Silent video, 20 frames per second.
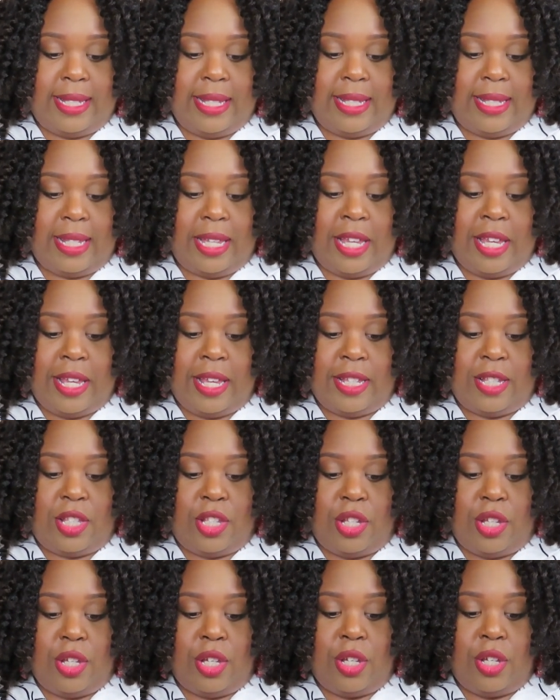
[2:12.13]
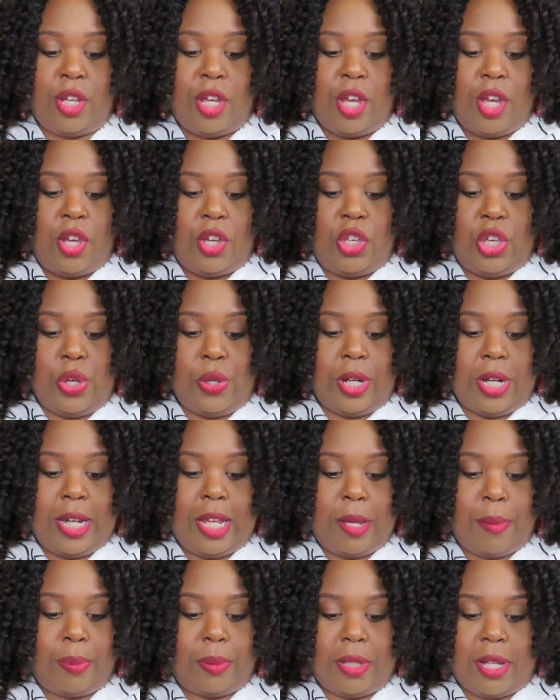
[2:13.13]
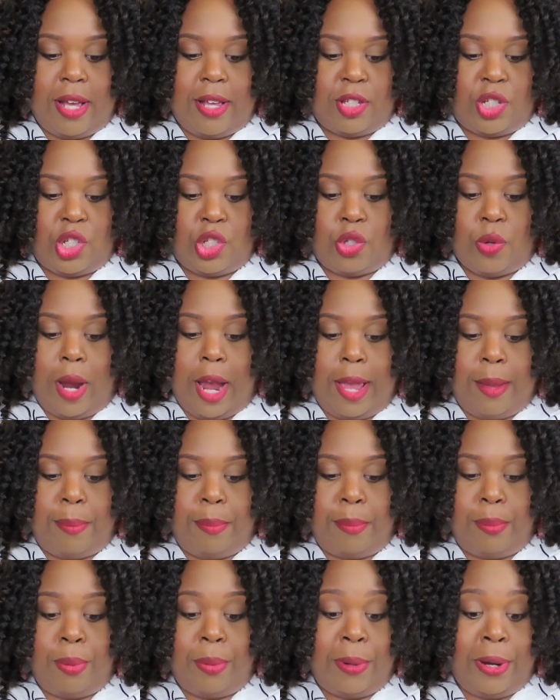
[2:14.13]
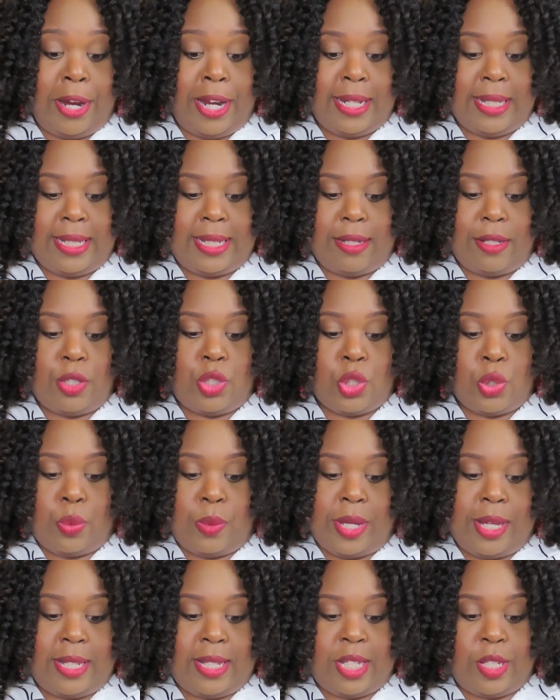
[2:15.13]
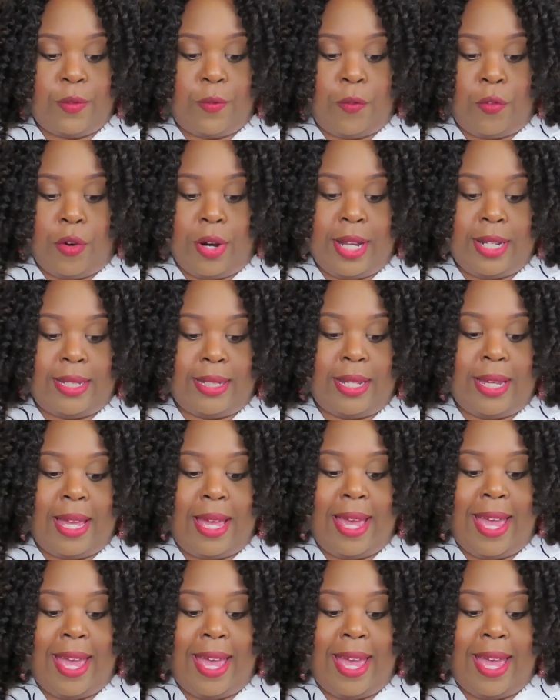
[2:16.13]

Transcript: this is the Unity Plus Stripe Print Twist Front